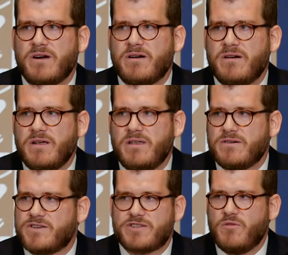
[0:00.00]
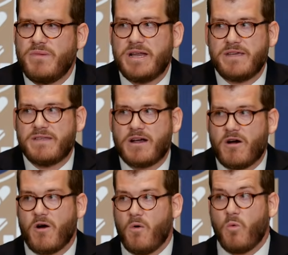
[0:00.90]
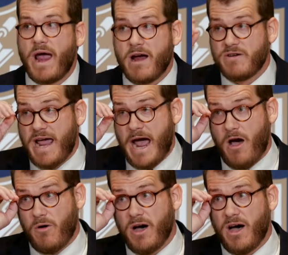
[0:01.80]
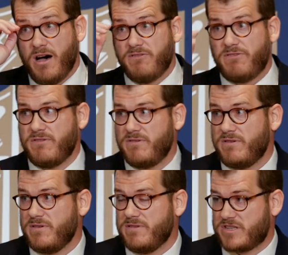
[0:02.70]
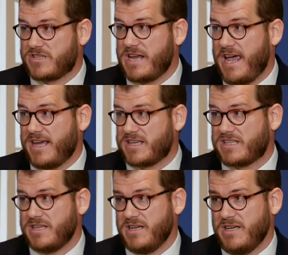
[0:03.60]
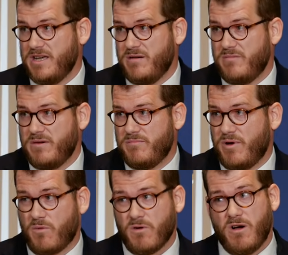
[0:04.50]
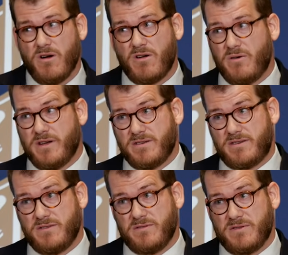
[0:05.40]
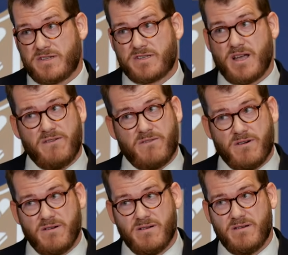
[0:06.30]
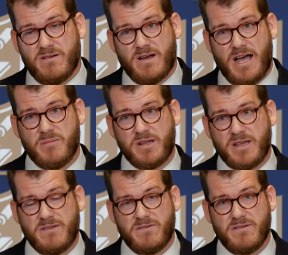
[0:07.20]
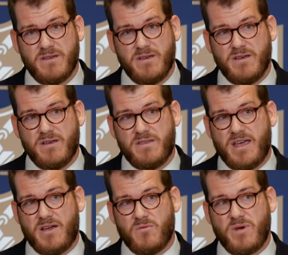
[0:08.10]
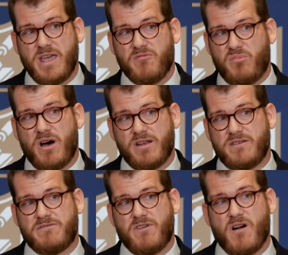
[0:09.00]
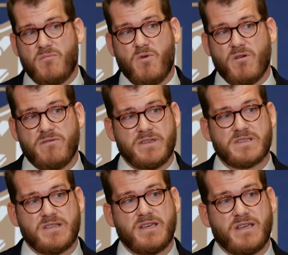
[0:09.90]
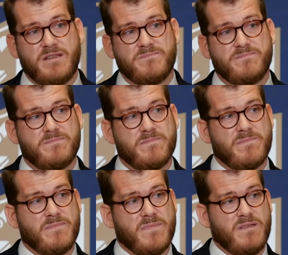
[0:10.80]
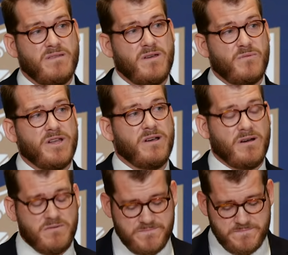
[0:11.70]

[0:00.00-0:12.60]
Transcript: where there's so many that are aware now of the stakes. But we're all going to discover, I believe, that we have bought into far more of this thinking than we know.